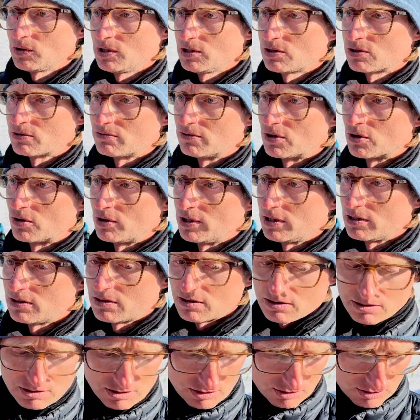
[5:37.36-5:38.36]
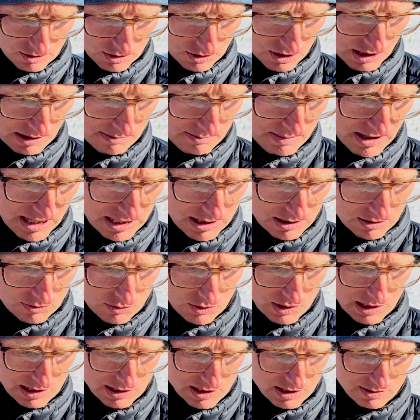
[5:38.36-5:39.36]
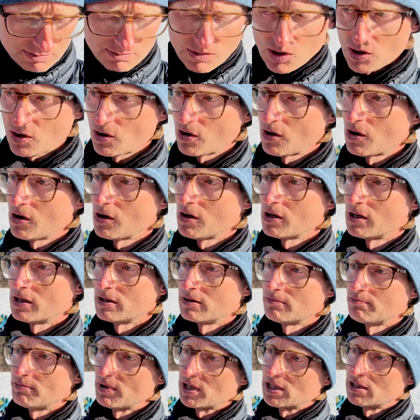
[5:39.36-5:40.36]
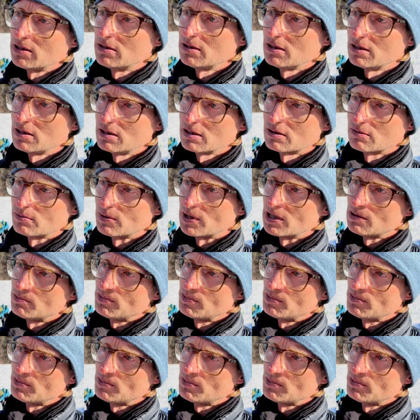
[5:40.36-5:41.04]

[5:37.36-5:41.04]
need to worry it. Yeah? So you can pack it really small and bend it while